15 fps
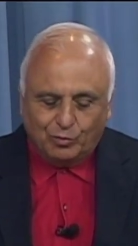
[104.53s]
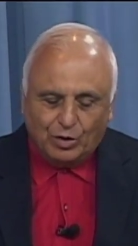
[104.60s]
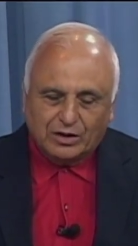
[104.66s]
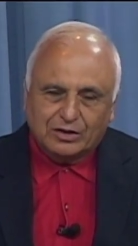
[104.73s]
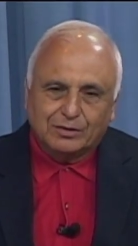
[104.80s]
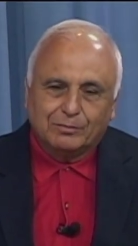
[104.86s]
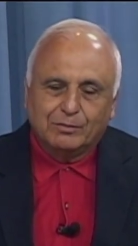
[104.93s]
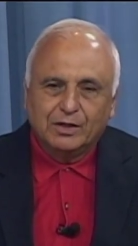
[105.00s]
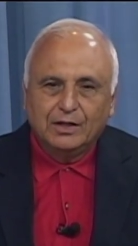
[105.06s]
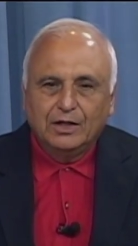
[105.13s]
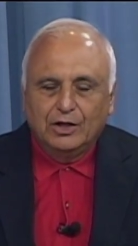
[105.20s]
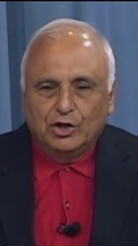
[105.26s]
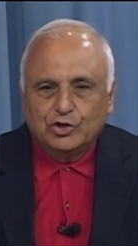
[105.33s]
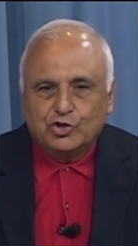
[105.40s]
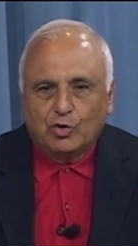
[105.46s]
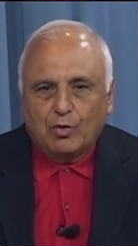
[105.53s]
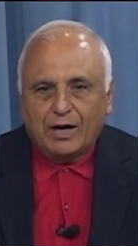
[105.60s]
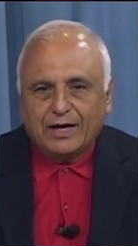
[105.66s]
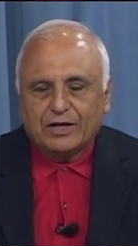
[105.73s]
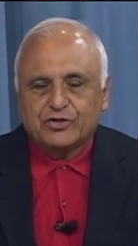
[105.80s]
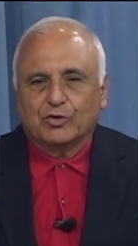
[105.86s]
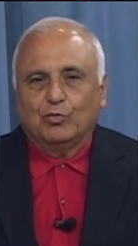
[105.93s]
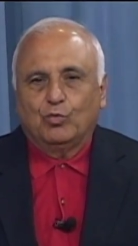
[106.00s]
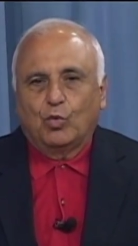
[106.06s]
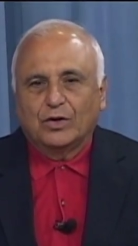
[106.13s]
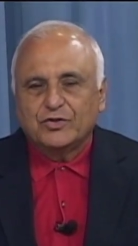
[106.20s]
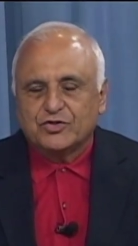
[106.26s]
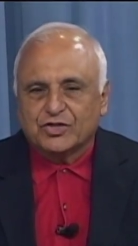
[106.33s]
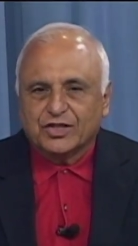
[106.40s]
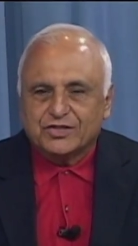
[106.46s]
Welcome to our Exit
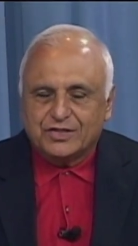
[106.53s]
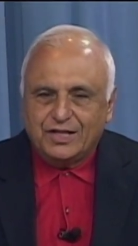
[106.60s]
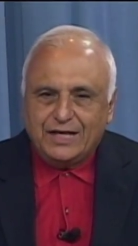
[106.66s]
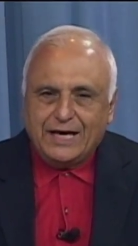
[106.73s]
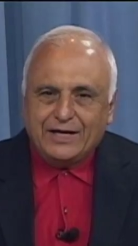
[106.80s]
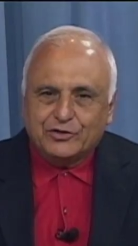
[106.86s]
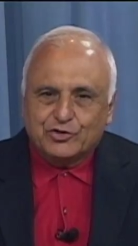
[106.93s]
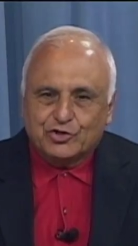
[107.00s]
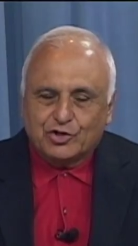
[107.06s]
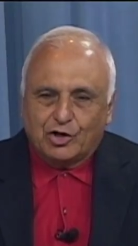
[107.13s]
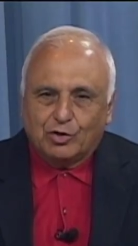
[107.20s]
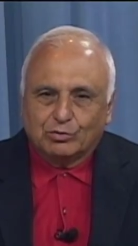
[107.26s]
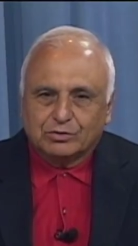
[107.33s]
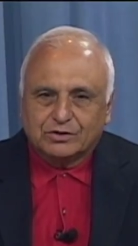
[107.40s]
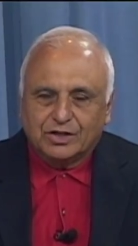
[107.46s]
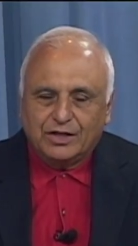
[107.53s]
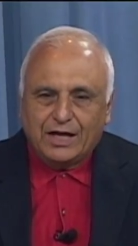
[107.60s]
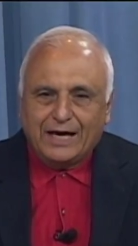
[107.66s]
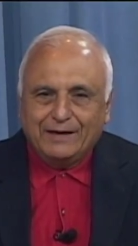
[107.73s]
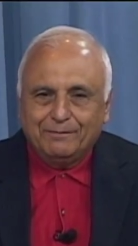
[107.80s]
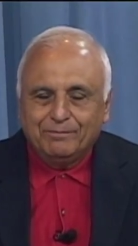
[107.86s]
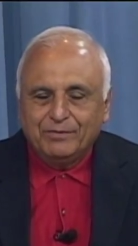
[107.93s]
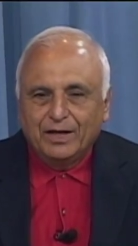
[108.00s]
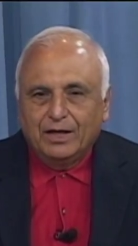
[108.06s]
168 show tonight.